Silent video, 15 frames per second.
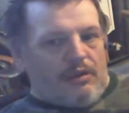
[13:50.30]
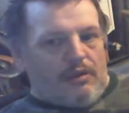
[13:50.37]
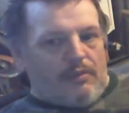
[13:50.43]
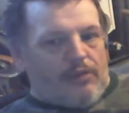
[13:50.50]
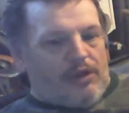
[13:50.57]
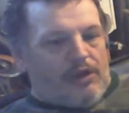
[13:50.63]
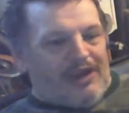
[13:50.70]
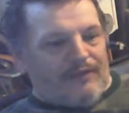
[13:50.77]

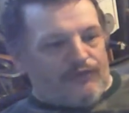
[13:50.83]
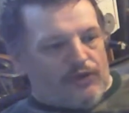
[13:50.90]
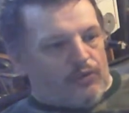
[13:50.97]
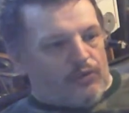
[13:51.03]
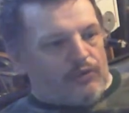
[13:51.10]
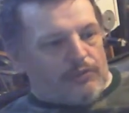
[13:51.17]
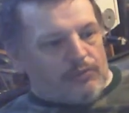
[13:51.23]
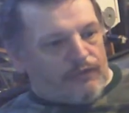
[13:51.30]
But I haven't
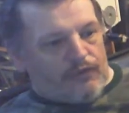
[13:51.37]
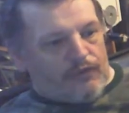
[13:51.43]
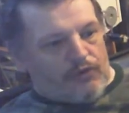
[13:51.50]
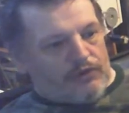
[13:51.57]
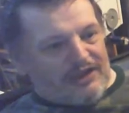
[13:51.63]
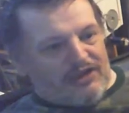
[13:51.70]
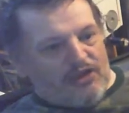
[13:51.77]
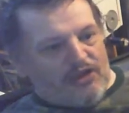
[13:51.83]
told him I've
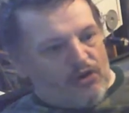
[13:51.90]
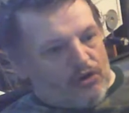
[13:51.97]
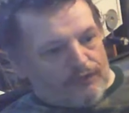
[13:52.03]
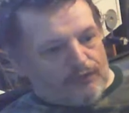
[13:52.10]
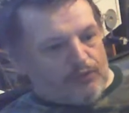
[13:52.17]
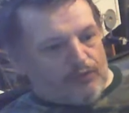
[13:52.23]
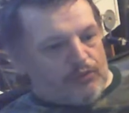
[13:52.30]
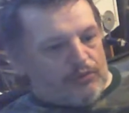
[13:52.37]
got it kind
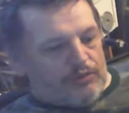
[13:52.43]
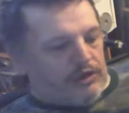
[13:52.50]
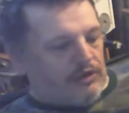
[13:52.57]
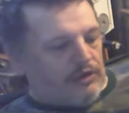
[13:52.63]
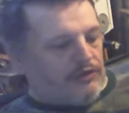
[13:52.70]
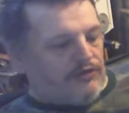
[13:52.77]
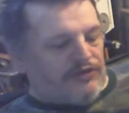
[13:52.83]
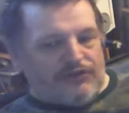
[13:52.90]
of working
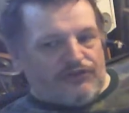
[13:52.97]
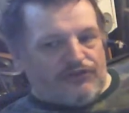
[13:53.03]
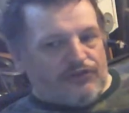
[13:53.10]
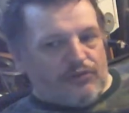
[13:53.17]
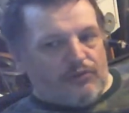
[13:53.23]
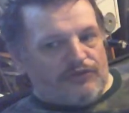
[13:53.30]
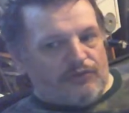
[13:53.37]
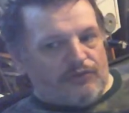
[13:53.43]
because it
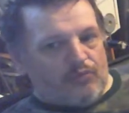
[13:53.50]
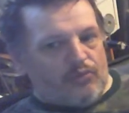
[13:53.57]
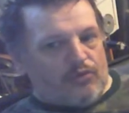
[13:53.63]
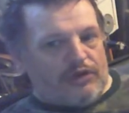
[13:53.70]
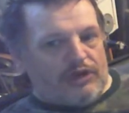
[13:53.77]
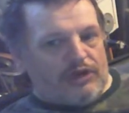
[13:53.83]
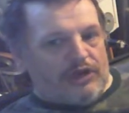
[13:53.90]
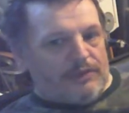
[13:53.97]
still isn't
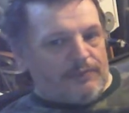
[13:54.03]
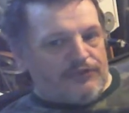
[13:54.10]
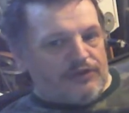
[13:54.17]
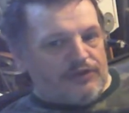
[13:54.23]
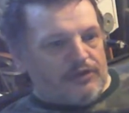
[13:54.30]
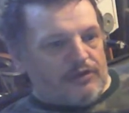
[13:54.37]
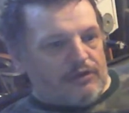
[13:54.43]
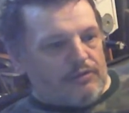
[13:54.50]
working
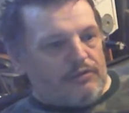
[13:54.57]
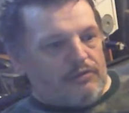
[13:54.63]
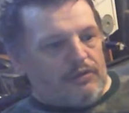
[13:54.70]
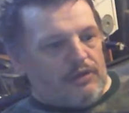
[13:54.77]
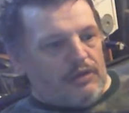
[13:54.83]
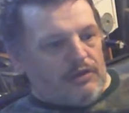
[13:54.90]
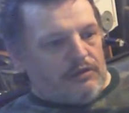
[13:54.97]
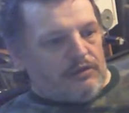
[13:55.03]
100%. You know,
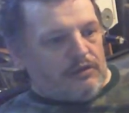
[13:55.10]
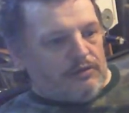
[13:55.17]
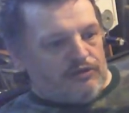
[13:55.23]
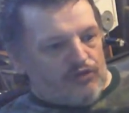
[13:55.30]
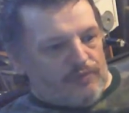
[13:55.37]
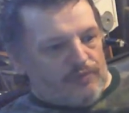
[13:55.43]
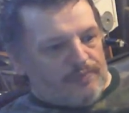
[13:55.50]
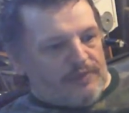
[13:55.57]
the
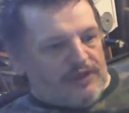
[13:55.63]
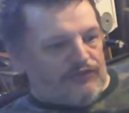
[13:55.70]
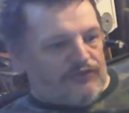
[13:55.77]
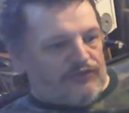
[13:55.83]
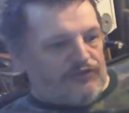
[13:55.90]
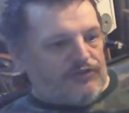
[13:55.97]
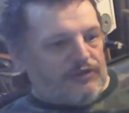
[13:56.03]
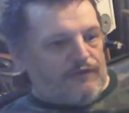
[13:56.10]
joy pads are
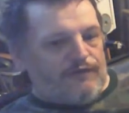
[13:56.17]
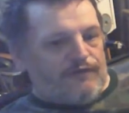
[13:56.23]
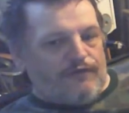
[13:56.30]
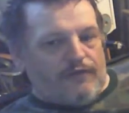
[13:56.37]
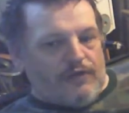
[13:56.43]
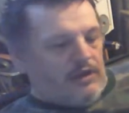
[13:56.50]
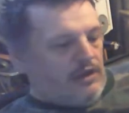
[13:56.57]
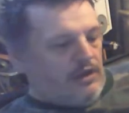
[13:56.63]
stiff,
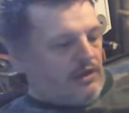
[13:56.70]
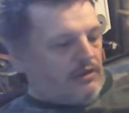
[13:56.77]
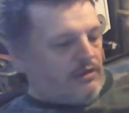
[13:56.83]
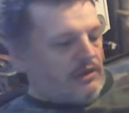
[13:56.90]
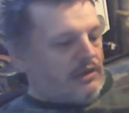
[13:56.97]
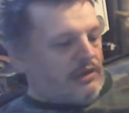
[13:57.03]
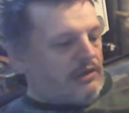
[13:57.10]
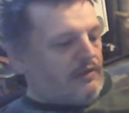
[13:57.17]

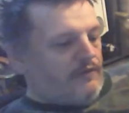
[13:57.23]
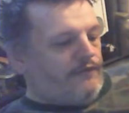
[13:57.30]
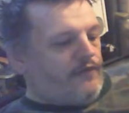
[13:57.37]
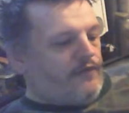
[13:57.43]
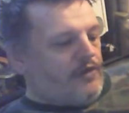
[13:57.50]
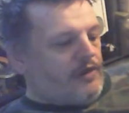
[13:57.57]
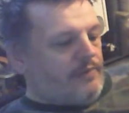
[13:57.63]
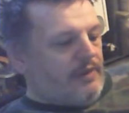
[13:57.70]
the
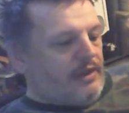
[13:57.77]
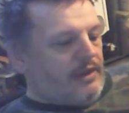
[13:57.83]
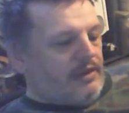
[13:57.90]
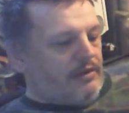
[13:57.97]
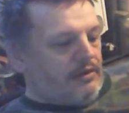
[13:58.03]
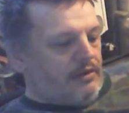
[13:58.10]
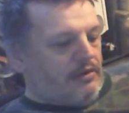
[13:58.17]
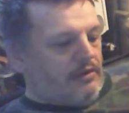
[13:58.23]
fire
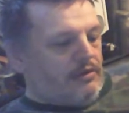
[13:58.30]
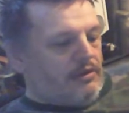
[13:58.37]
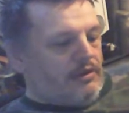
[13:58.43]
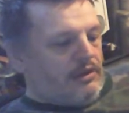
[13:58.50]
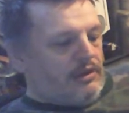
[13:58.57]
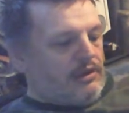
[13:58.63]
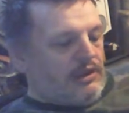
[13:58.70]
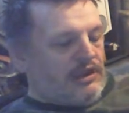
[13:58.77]
button
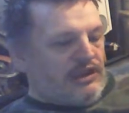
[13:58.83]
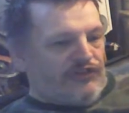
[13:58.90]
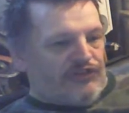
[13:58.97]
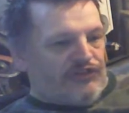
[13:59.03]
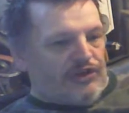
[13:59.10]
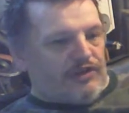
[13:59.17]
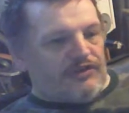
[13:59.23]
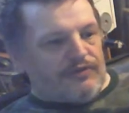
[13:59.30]

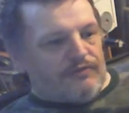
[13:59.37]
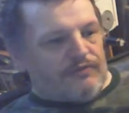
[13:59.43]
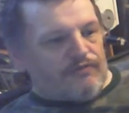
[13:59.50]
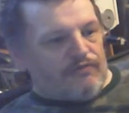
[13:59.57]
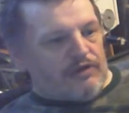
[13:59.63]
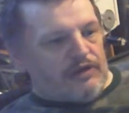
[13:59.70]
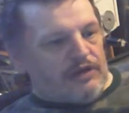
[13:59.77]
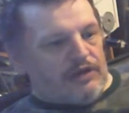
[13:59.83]
still isn't
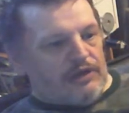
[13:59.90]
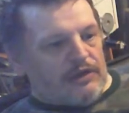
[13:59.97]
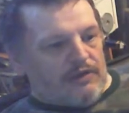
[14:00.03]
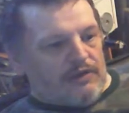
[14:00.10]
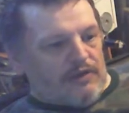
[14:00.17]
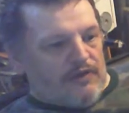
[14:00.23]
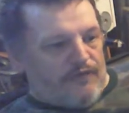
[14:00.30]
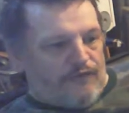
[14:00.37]
really
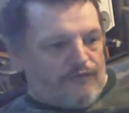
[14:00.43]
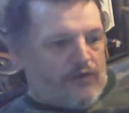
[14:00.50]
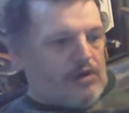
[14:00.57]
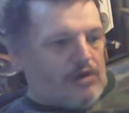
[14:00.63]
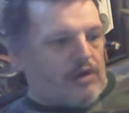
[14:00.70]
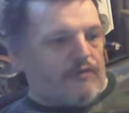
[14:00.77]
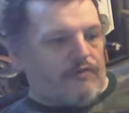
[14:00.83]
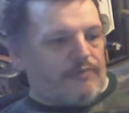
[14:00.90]

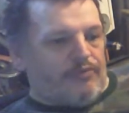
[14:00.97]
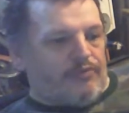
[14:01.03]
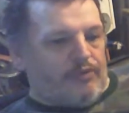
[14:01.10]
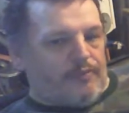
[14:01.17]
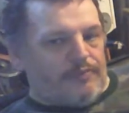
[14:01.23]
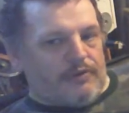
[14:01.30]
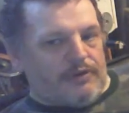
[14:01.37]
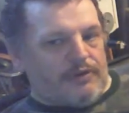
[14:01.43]
firing
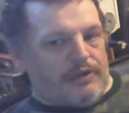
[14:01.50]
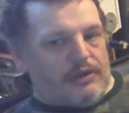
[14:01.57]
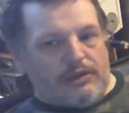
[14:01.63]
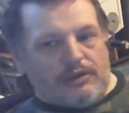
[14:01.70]
properly.